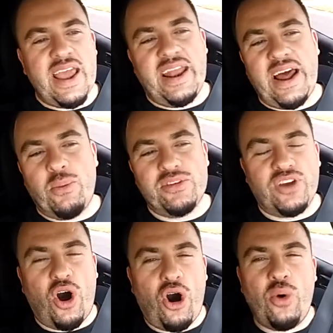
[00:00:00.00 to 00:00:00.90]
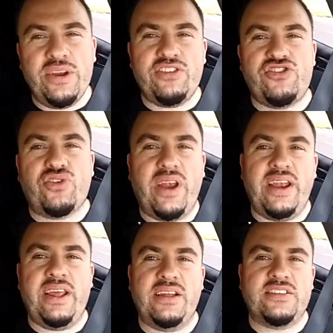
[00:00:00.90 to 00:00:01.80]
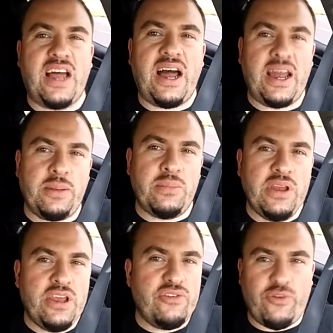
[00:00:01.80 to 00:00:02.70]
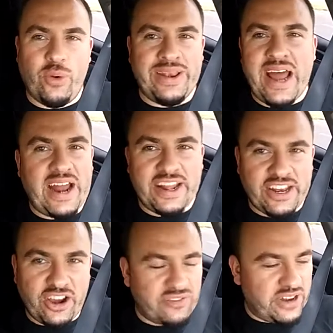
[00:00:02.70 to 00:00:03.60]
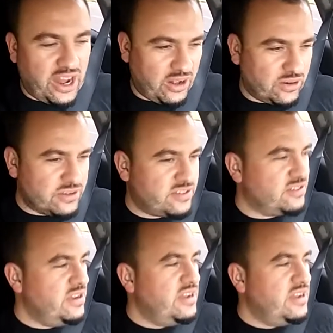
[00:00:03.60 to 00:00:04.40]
and I was always trading time for not enough dollars.